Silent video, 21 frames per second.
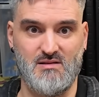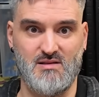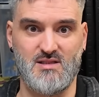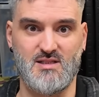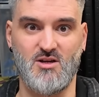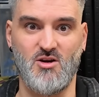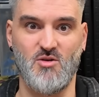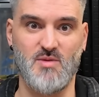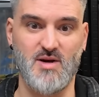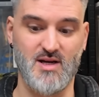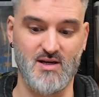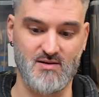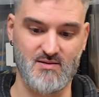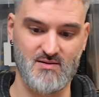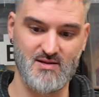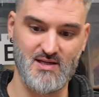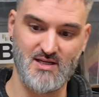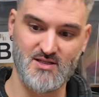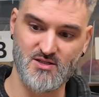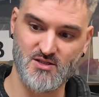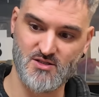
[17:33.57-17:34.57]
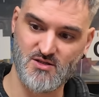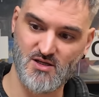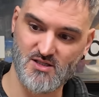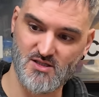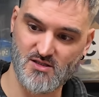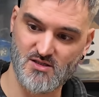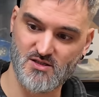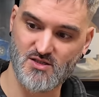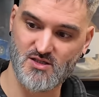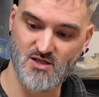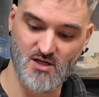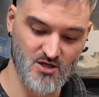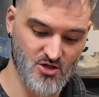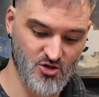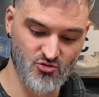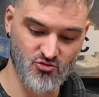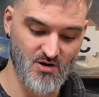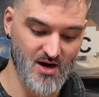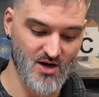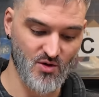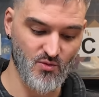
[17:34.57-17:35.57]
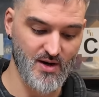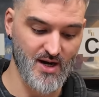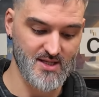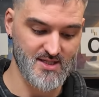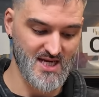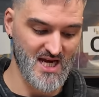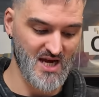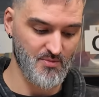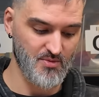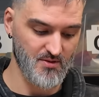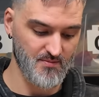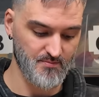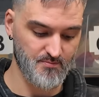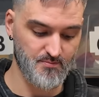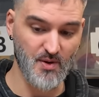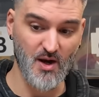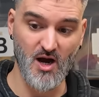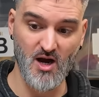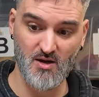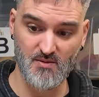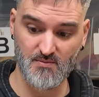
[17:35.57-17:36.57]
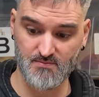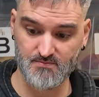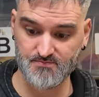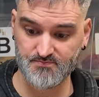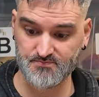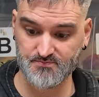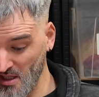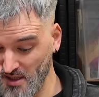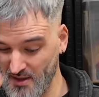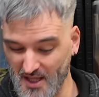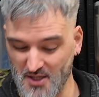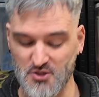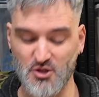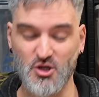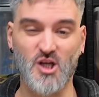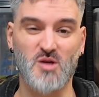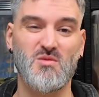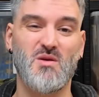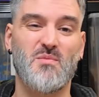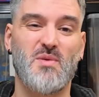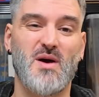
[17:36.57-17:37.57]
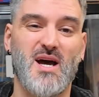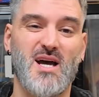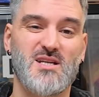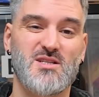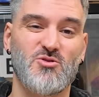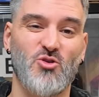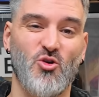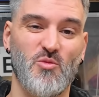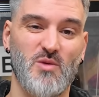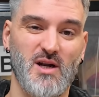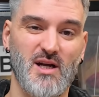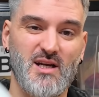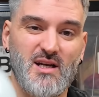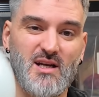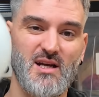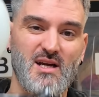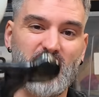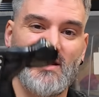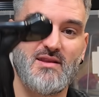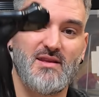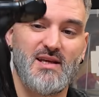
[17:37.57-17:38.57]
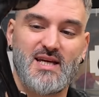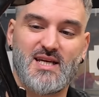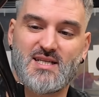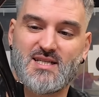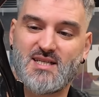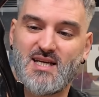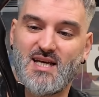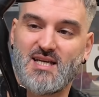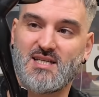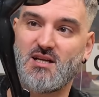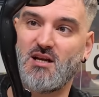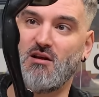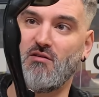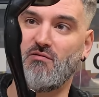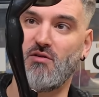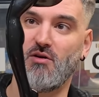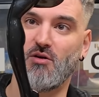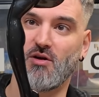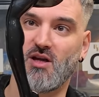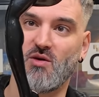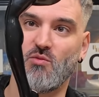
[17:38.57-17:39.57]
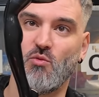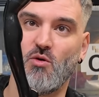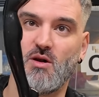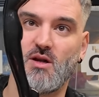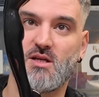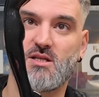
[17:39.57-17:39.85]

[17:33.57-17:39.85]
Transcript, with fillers: So I mean, that's just just a crack waiting to happen. But they do come in pairs normally. This is a lovely looking one.